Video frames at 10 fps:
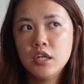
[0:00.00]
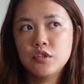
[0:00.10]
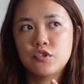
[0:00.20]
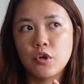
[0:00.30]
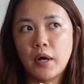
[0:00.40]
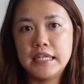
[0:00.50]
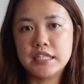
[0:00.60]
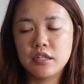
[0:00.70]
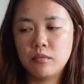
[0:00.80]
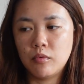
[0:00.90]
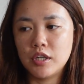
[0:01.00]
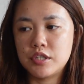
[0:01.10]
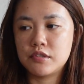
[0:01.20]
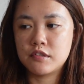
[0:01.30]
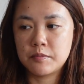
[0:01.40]
so I didn't want
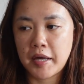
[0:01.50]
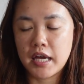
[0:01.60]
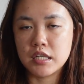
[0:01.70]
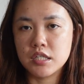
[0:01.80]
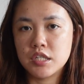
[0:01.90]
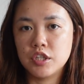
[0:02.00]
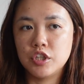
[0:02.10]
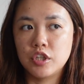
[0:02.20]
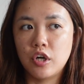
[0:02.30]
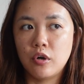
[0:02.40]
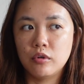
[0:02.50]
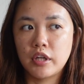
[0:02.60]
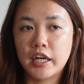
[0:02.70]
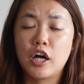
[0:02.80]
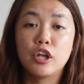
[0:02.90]
to spend, you know,
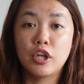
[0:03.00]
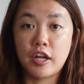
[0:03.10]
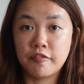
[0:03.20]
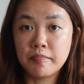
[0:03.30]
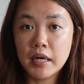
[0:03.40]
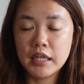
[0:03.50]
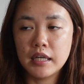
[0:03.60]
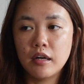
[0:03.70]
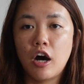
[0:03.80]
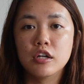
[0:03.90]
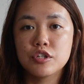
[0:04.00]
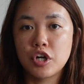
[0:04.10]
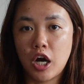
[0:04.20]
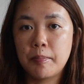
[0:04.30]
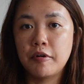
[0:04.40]
like a lot of money on
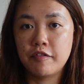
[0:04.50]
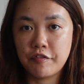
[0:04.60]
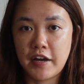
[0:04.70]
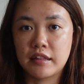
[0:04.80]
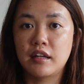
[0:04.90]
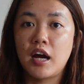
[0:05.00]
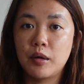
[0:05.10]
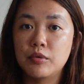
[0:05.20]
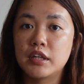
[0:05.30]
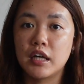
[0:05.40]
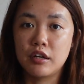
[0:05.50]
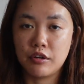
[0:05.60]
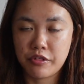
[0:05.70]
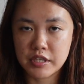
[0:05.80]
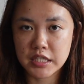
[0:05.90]
top of the fact that I would get it
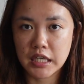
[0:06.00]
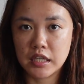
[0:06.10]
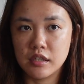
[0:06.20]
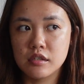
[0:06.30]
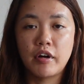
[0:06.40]
authenticated.